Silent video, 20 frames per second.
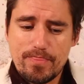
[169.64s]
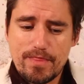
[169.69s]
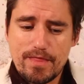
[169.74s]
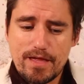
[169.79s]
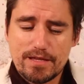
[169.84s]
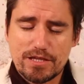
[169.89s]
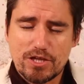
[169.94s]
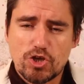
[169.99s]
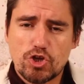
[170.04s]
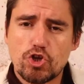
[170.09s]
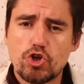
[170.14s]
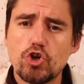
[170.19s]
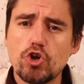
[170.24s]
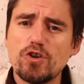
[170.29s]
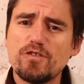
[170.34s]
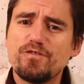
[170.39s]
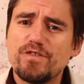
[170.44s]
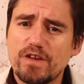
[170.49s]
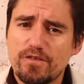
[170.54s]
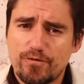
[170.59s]
It's a
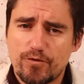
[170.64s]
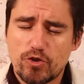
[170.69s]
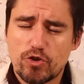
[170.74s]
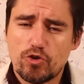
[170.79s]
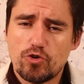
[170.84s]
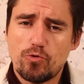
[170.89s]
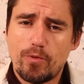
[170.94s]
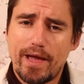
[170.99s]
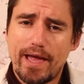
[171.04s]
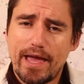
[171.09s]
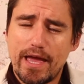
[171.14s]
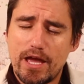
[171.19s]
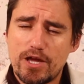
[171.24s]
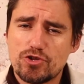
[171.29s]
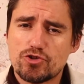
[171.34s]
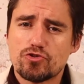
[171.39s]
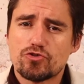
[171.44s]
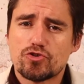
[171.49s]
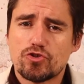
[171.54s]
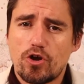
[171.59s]
good fit for you
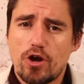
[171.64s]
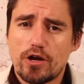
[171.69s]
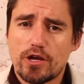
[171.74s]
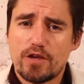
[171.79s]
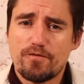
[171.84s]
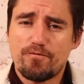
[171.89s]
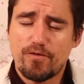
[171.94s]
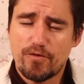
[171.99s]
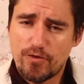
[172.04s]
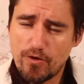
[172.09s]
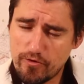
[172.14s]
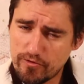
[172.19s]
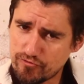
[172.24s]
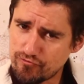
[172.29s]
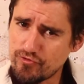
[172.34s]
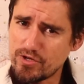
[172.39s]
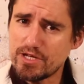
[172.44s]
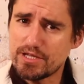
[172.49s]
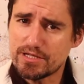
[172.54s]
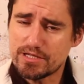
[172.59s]
and your doggy. For those
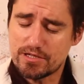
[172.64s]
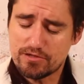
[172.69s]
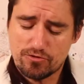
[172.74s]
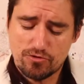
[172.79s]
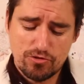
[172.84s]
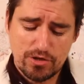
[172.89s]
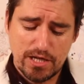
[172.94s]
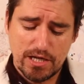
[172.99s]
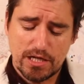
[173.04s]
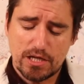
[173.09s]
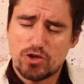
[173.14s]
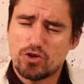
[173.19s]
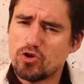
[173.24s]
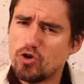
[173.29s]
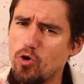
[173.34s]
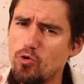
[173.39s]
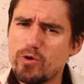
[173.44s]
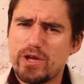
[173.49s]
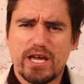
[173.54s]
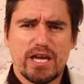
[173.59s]
reasons, or your kitty,
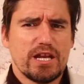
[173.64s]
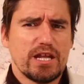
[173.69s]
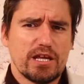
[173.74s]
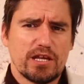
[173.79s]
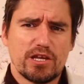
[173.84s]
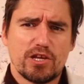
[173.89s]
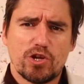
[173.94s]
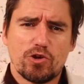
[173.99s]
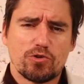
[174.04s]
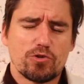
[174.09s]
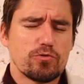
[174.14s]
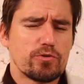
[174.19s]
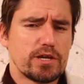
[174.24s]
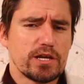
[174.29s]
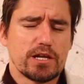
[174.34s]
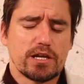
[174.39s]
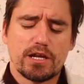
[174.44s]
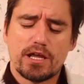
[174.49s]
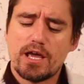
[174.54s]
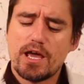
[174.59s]
go get it. You know, go
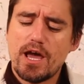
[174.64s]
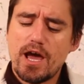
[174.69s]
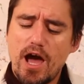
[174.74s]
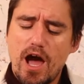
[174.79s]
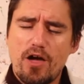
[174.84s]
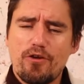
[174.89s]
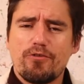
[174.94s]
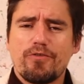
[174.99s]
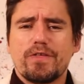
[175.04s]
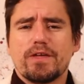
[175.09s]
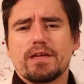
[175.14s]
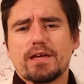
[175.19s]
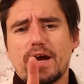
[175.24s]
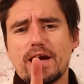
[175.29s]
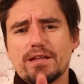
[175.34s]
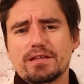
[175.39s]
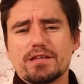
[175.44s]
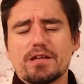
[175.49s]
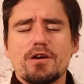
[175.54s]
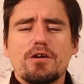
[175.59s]
get it. Other thing,
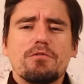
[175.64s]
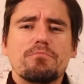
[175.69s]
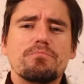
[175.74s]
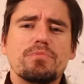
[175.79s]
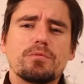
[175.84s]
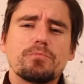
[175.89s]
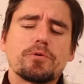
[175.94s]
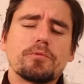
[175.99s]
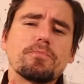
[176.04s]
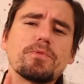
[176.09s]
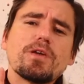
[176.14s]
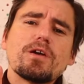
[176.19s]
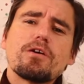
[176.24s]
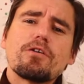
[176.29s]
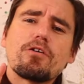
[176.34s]
guys, remember,